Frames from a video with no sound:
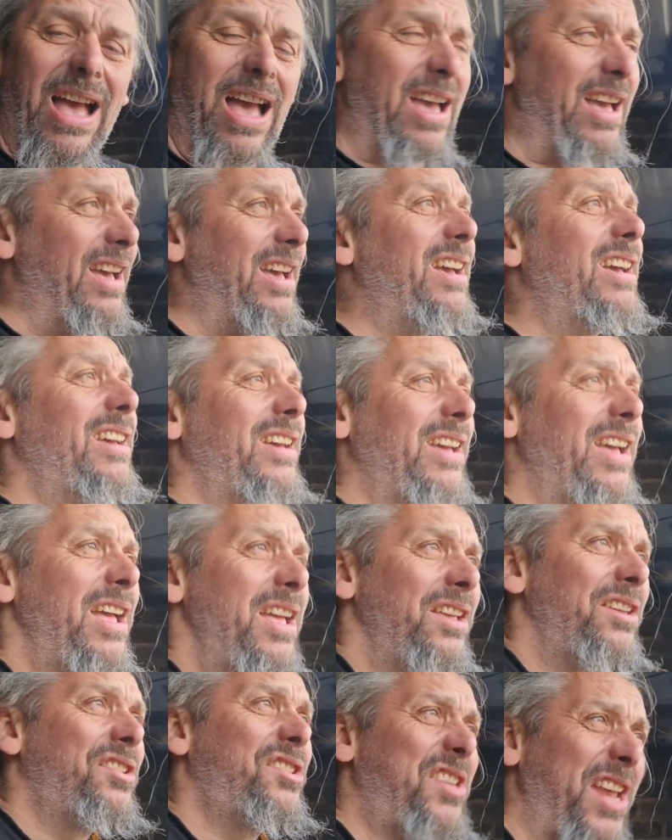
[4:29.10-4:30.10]
Uh,
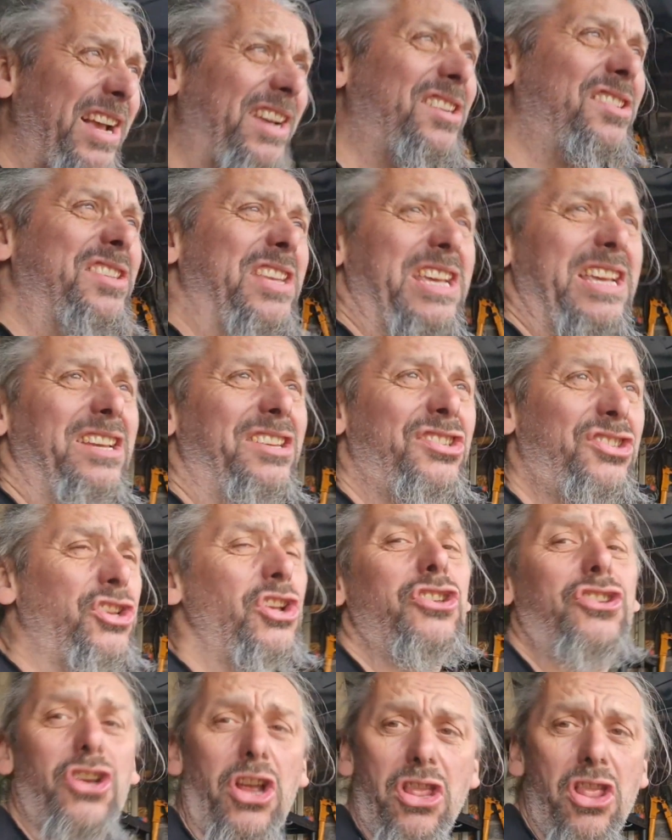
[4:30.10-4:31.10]
60 is
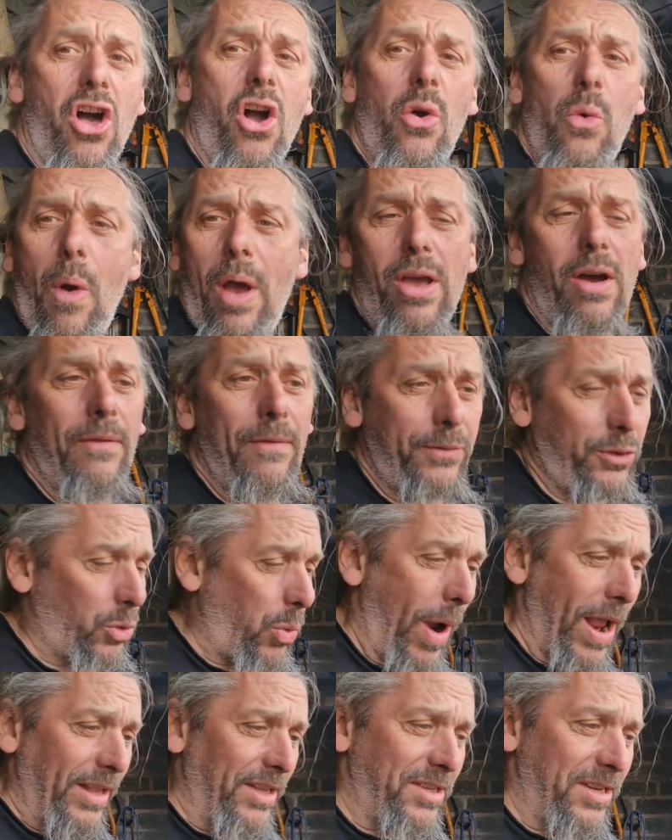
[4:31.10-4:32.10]
such a long way off
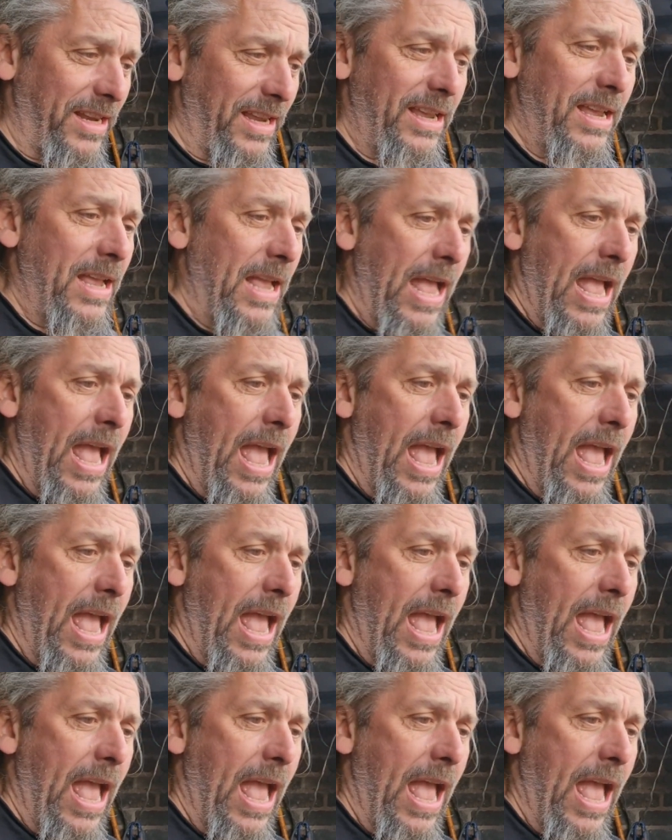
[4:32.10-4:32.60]
20